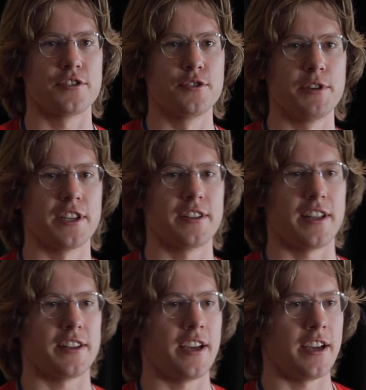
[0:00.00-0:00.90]
assuming
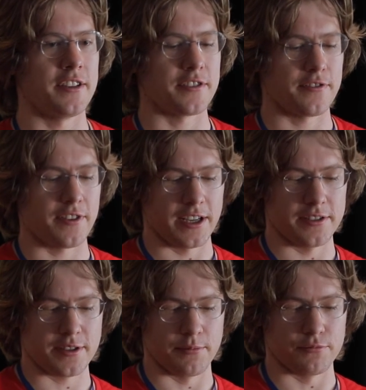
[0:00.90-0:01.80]
that the AI doesn't
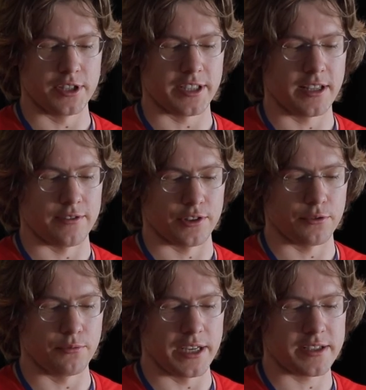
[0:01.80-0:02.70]
find some really
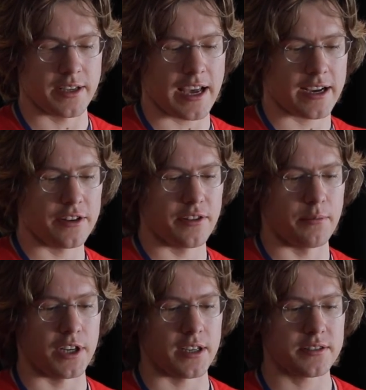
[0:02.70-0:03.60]
clever way to hack out of
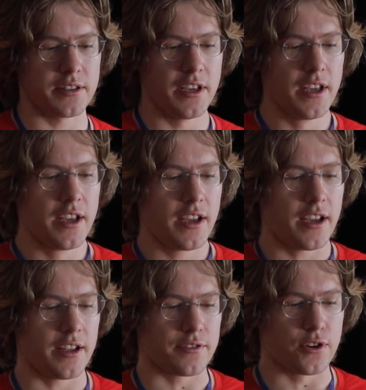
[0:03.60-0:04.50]
the box.
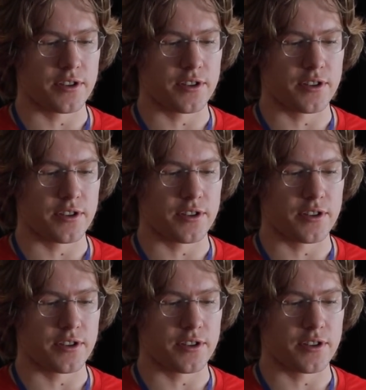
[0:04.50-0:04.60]
And of